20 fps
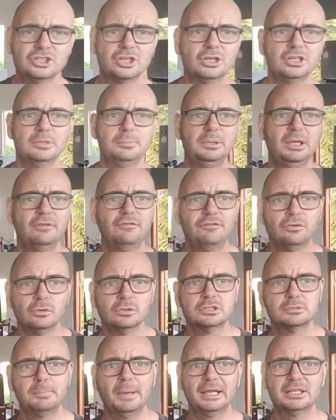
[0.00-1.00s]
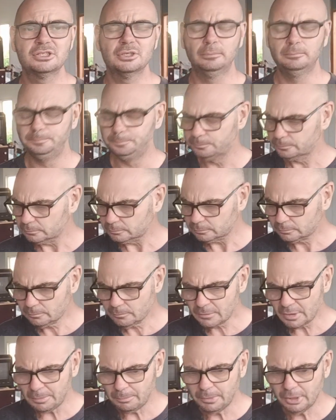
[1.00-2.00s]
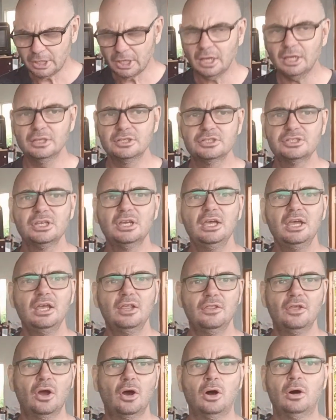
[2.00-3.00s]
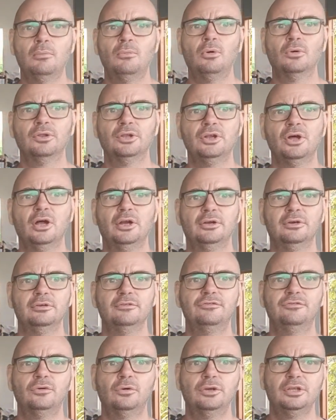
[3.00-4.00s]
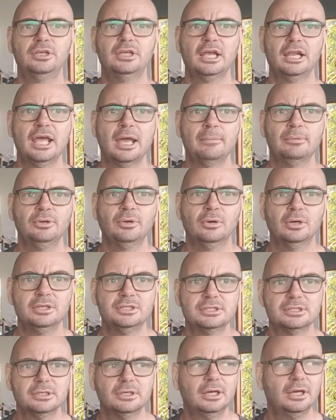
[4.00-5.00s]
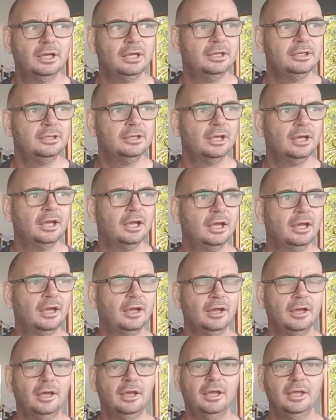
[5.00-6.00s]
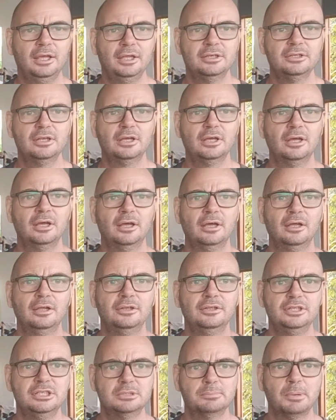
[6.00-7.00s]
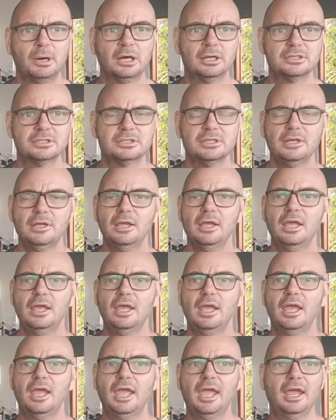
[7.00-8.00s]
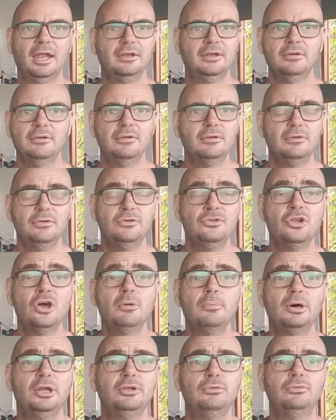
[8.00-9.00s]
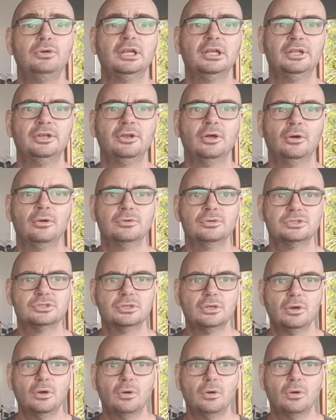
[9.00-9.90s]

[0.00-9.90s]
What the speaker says: going to be a full spectrum because there are more than 140 cannabinoids in these buds, and nobody really knows